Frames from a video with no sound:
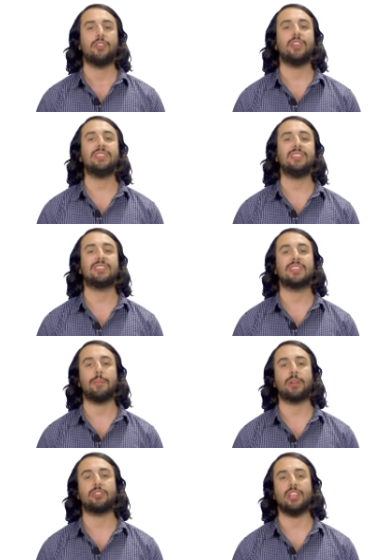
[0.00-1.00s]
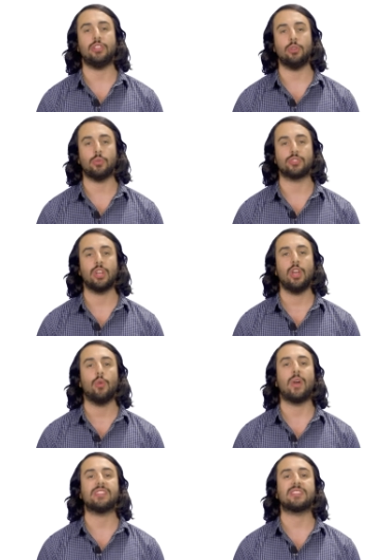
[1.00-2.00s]
This is typically used
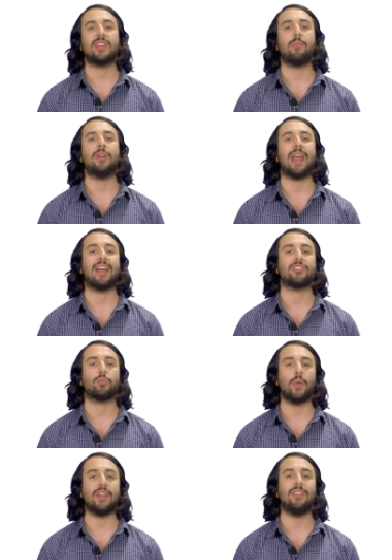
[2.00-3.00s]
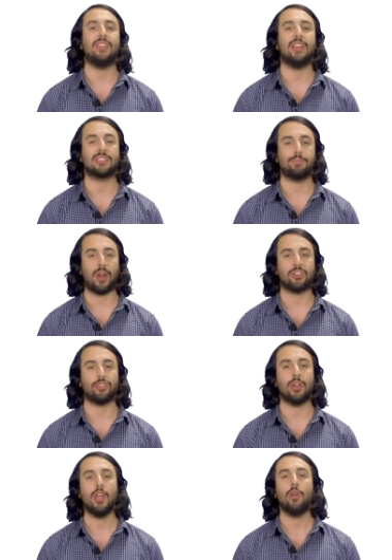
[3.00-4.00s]
when someone has written the
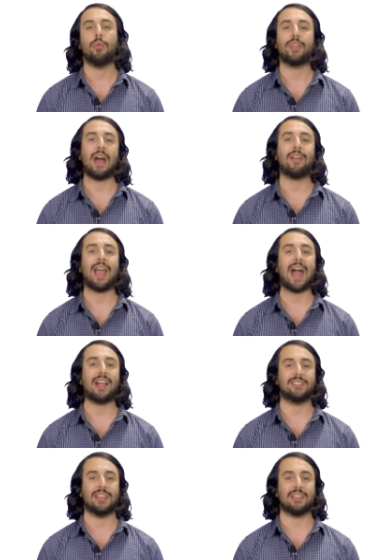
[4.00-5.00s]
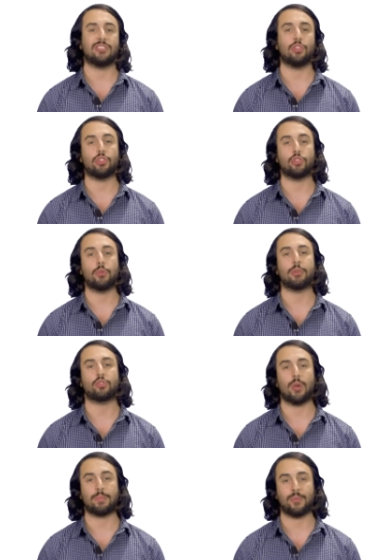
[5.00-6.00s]
expression without access to the
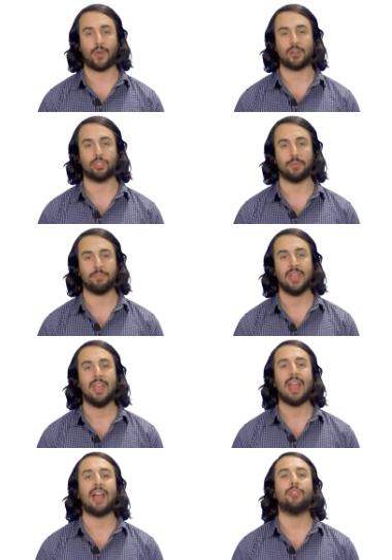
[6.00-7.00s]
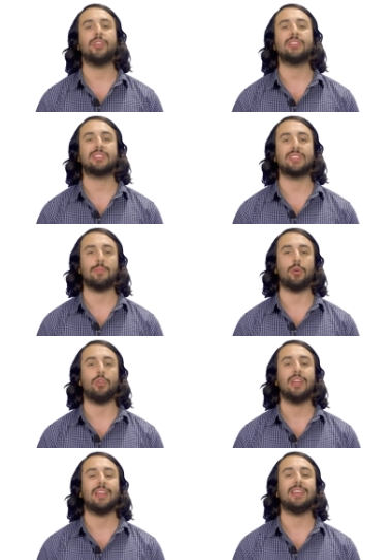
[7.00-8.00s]
superscript function, and this
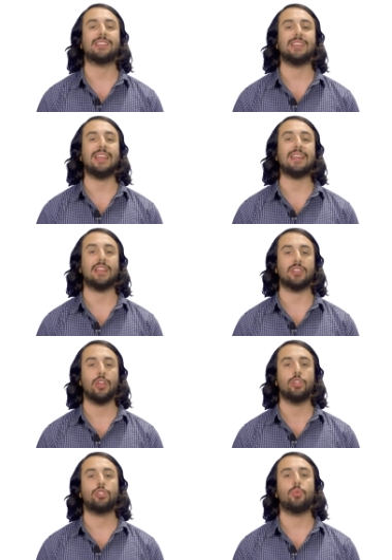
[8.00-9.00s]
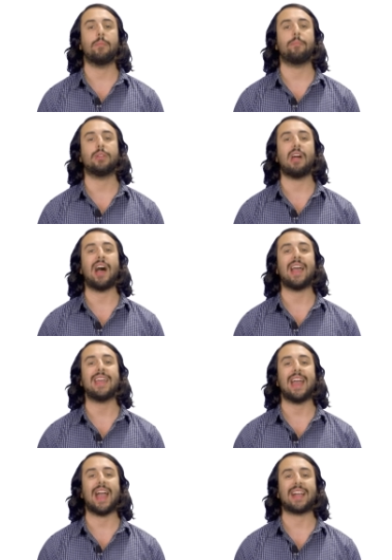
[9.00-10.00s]
symbol is needed to
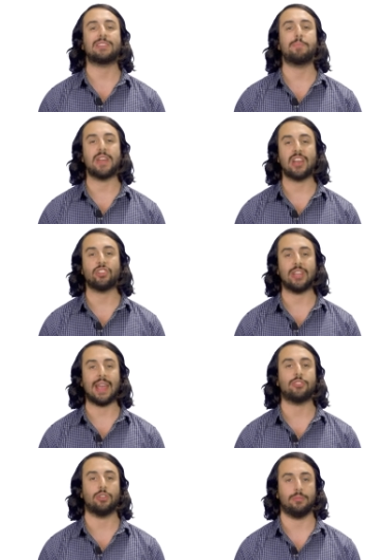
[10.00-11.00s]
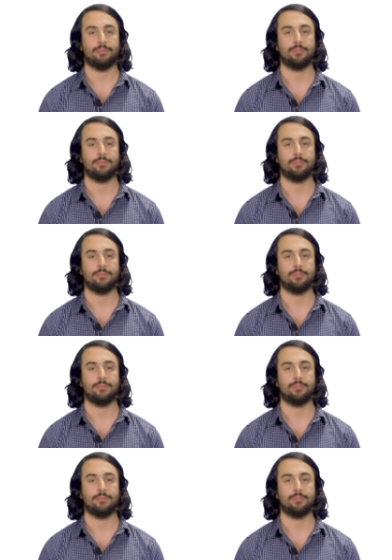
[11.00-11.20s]
imply exponentiation.